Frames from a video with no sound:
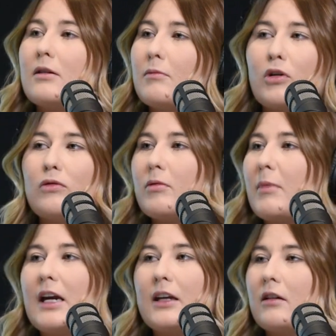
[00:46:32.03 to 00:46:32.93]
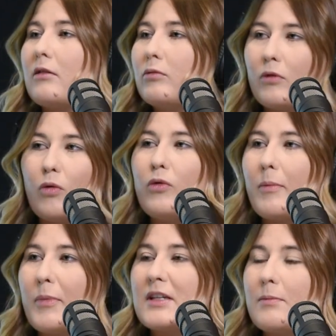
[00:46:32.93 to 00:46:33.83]
the model, the make, all
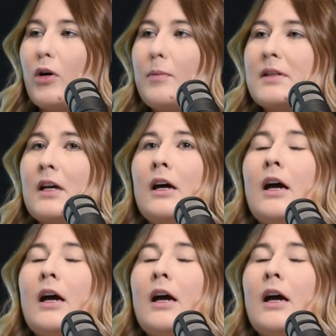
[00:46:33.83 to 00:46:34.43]
the bits and bobs.